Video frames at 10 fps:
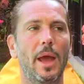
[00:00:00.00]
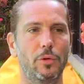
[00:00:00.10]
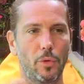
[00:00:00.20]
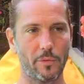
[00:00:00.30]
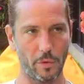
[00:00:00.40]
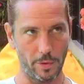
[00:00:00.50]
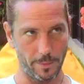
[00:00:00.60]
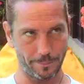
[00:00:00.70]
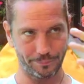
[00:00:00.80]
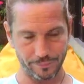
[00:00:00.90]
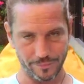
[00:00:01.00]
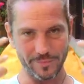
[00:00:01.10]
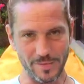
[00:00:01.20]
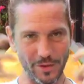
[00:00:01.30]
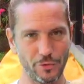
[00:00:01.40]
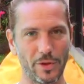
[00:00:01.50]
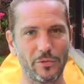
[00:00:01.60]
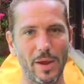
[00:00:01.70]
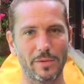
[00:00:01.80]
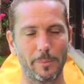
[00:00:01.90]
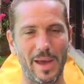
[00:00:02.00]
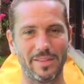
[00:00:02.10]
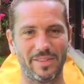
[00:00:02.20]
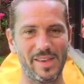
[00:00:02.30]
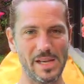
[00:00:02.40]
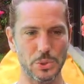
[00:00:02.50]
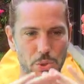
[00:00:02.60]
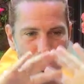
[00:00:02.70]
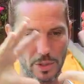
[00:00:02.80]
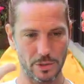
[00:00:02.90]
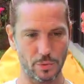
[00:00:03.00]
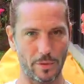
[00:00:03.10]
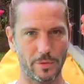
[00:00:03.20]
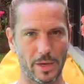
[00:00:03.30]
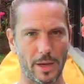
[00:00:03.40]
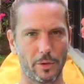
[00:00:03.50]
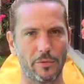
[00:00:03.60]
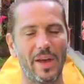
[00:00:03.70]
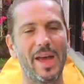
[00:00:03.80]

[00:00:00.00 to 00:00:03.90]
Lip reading: and to avoid to attract bad things and to have a kind of